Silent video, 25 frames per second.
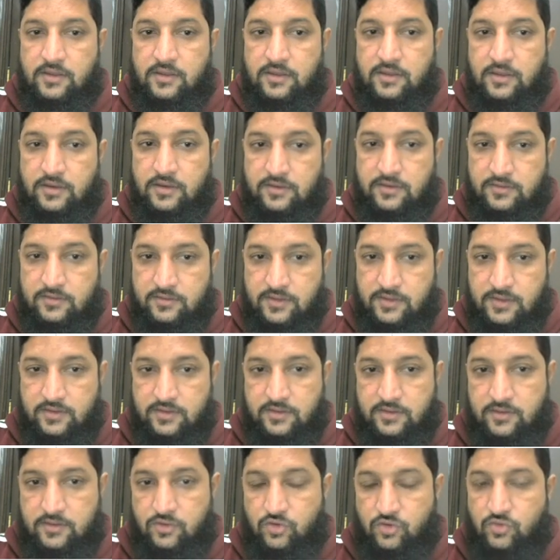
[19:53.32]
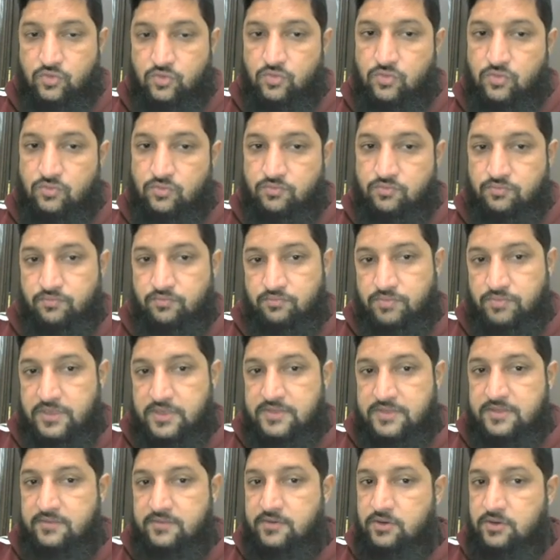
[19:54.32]
it is changing to
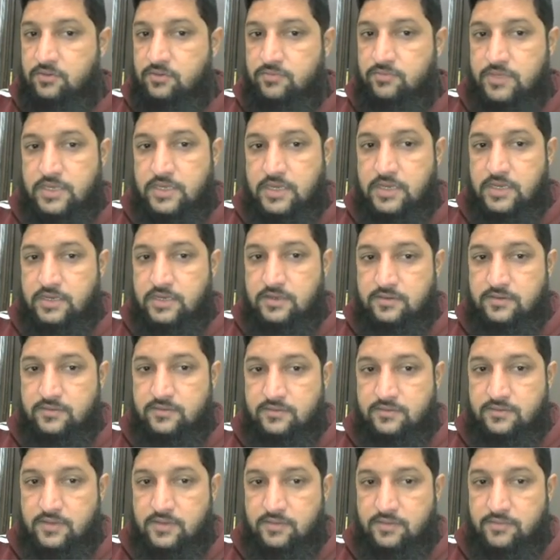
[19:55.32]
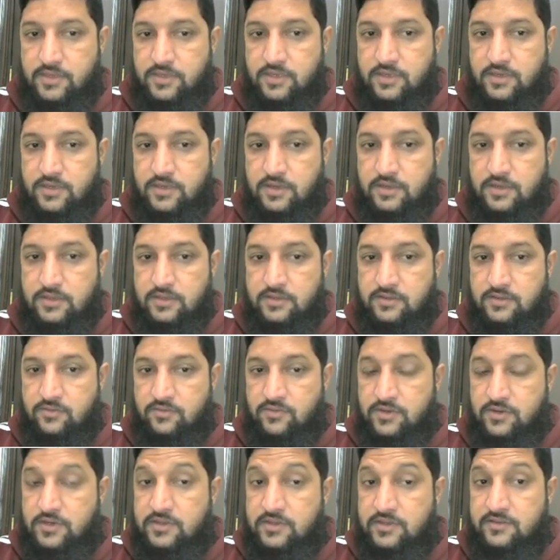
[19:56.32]
B7 to B8, it's coming, and this
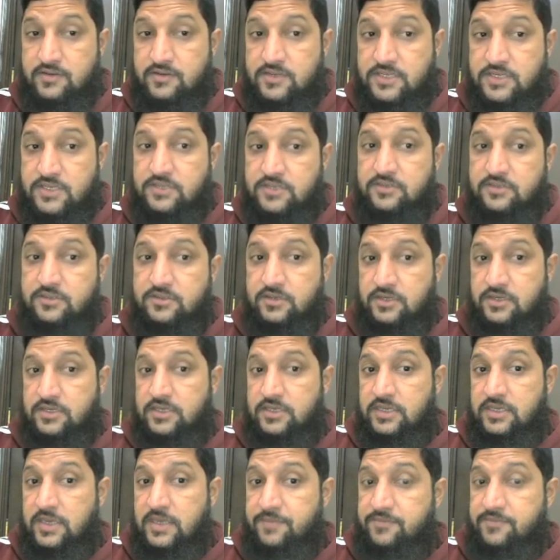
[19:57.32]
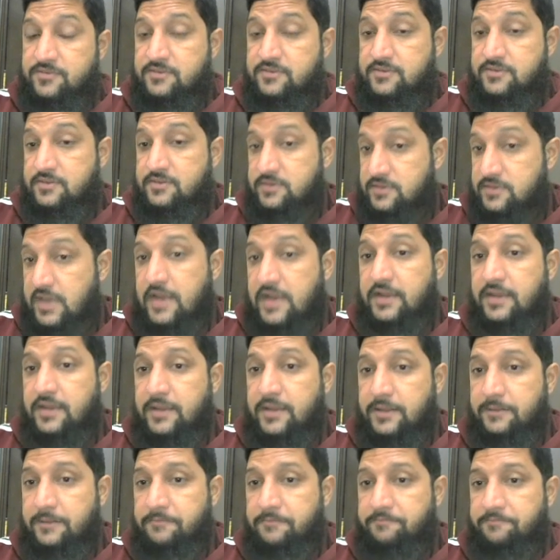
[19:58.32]
one doesn't change. It keeps
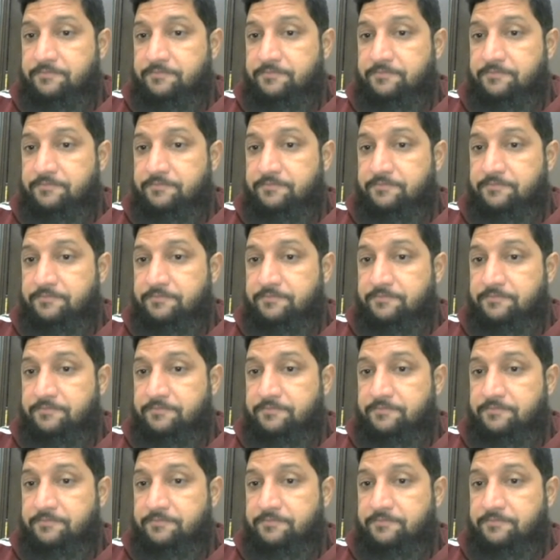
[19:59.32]
static.